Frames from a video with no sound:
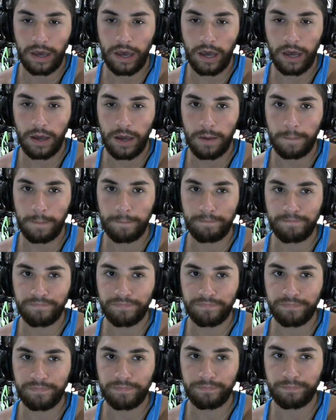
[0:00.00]

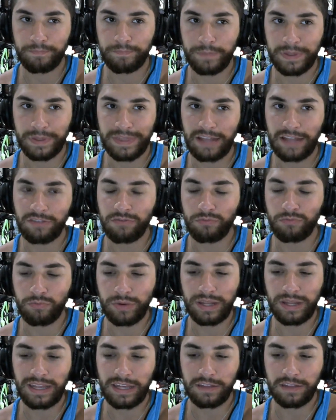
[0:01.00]
But that's
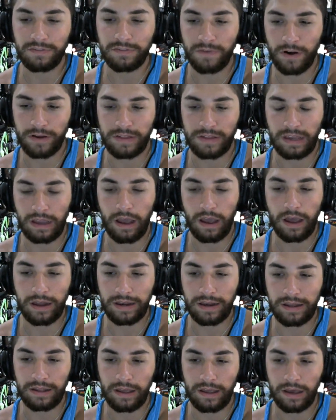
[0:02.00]
really as far as I
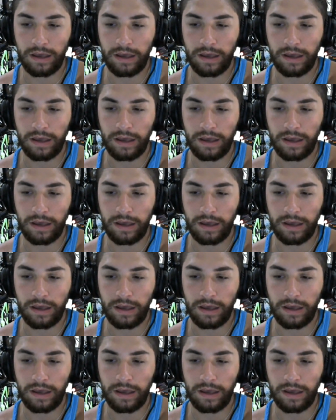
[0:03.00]
got